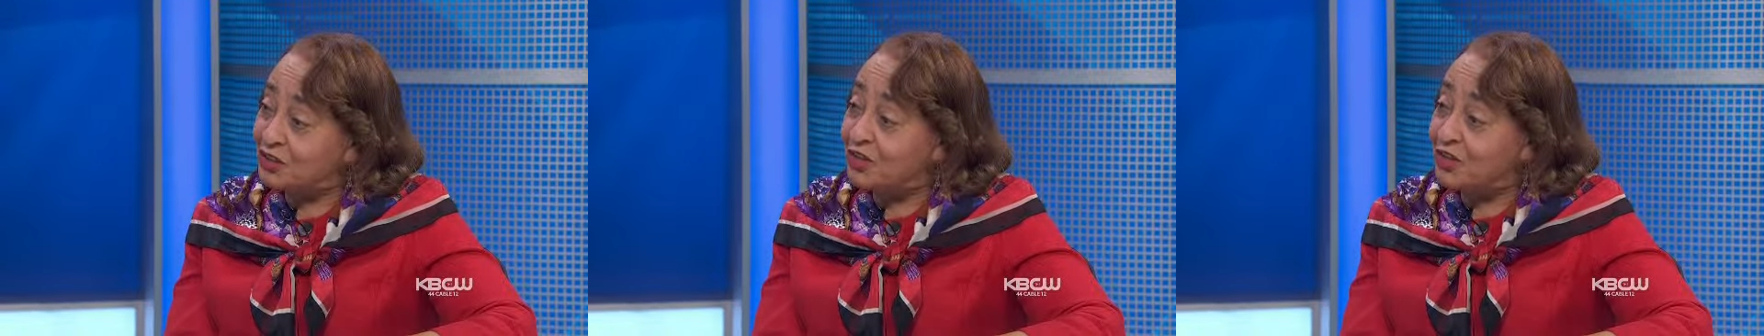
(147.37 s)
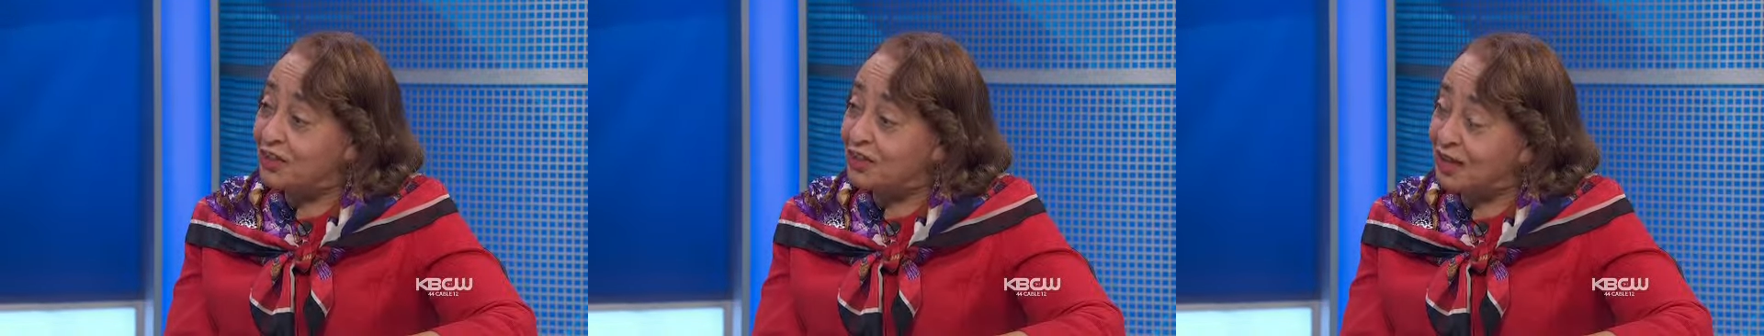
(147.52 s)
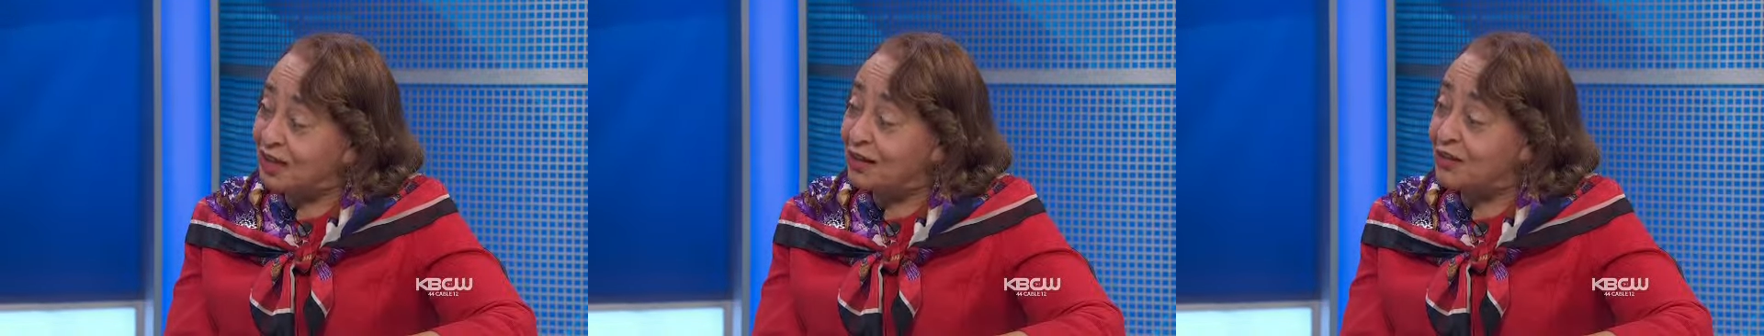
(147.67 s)

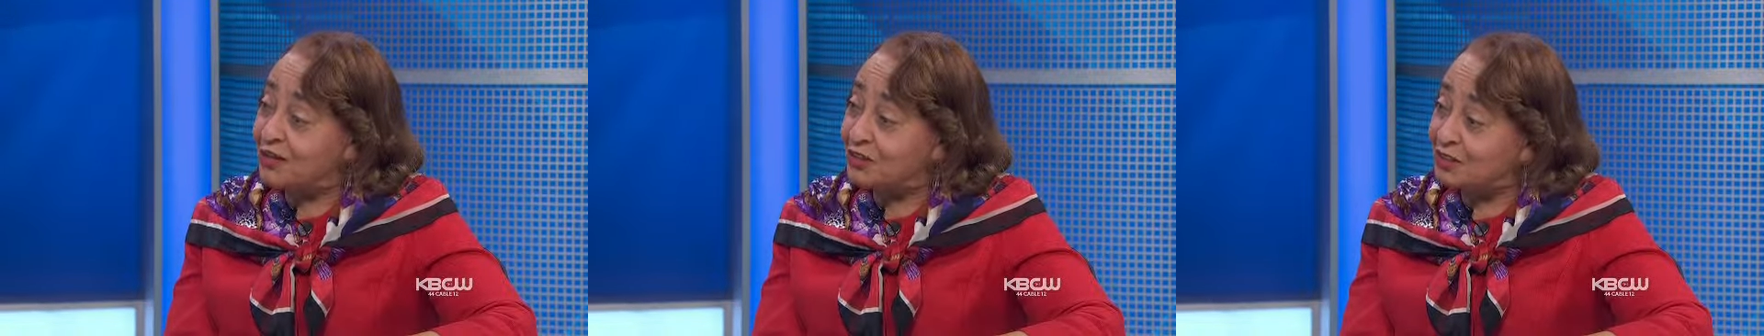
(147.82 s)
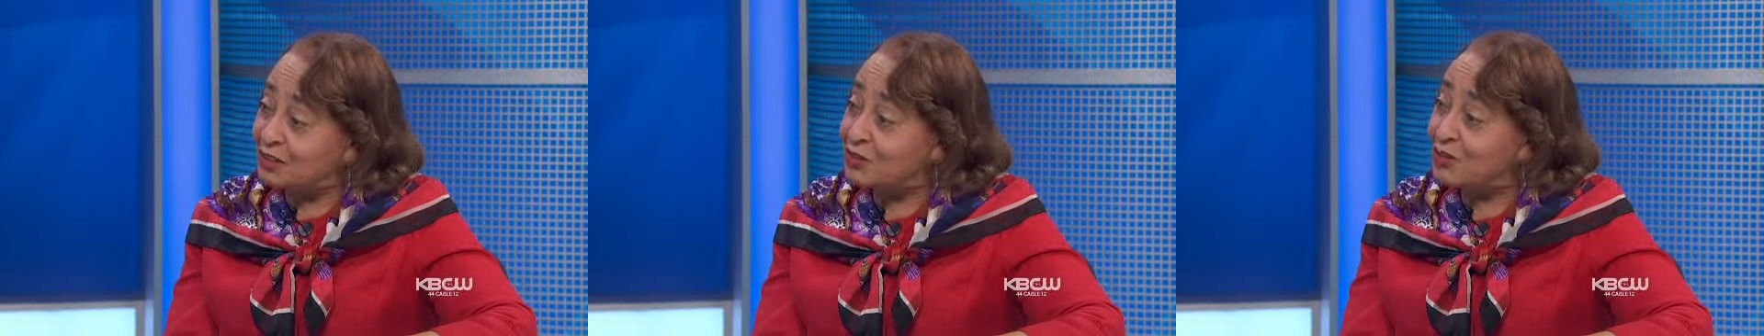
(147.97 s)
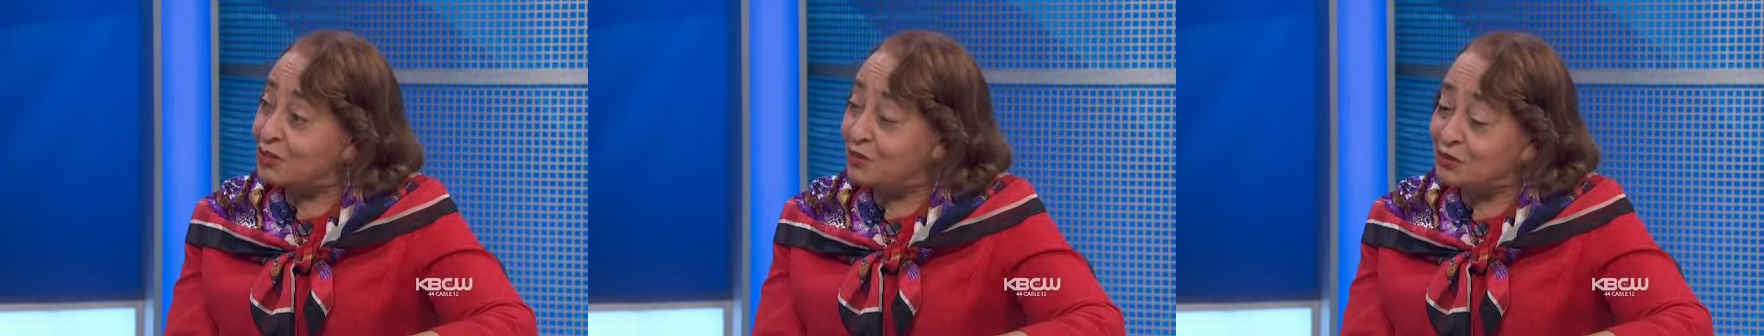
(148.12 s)

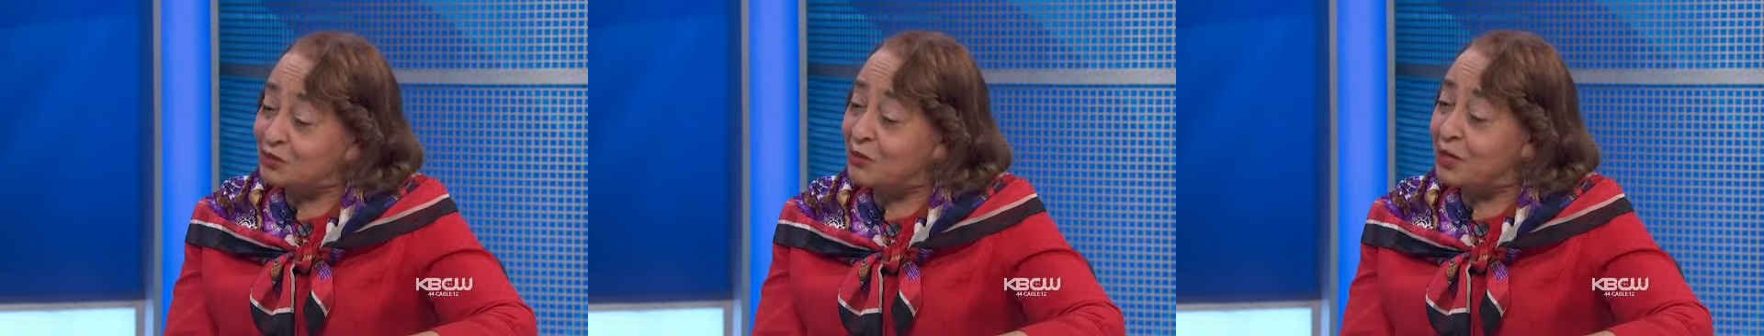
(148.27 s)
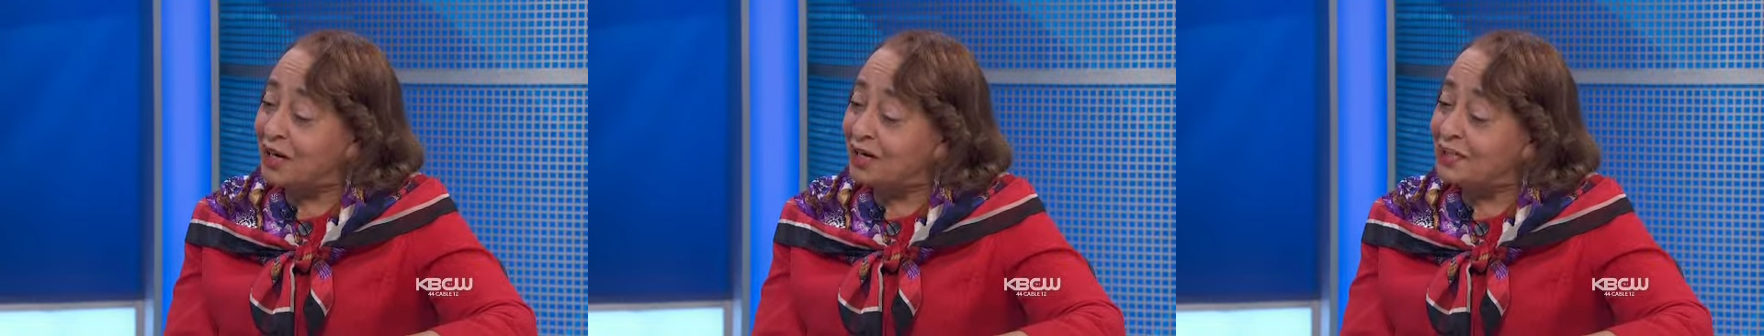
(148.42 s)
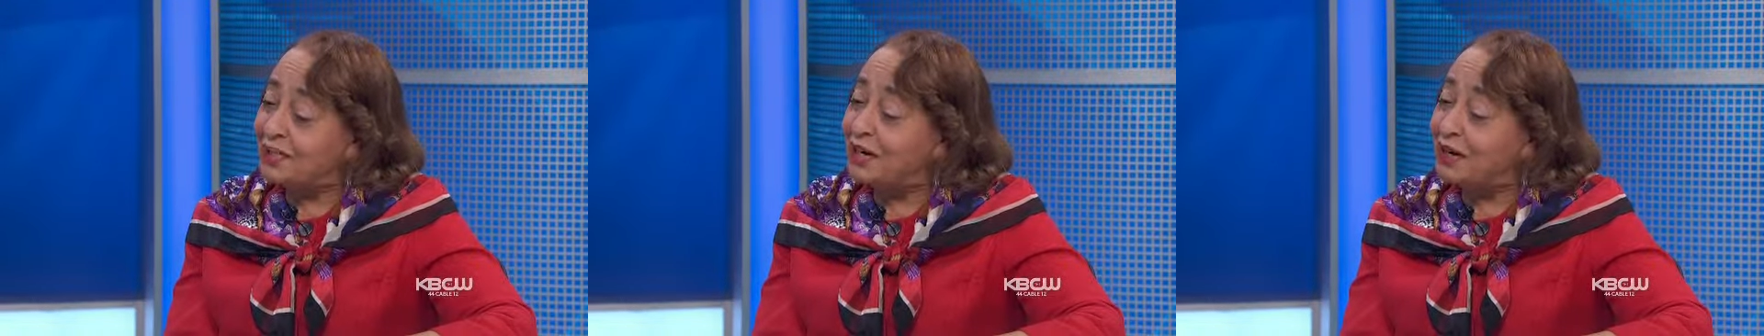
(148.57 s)
genealogist to
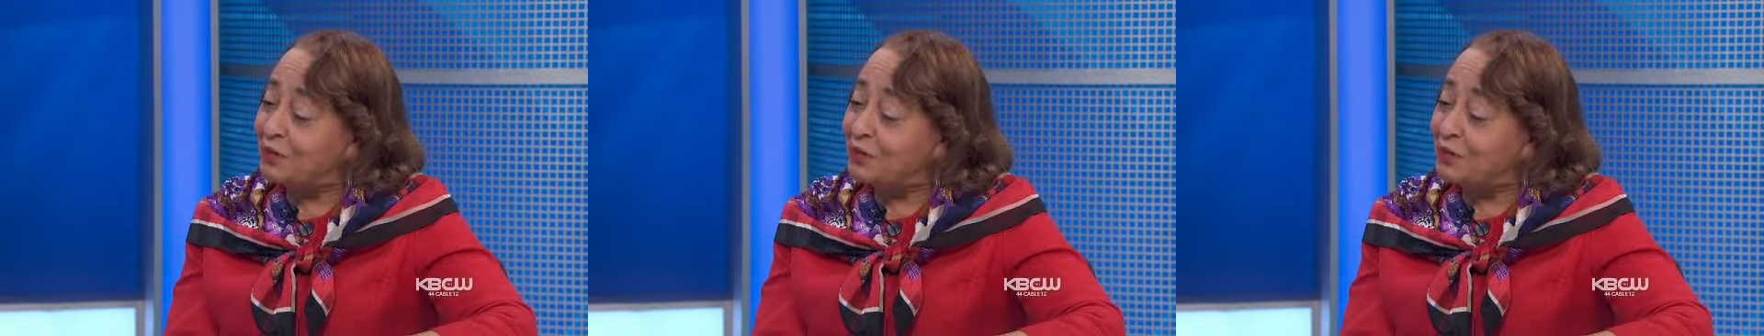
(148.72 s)
track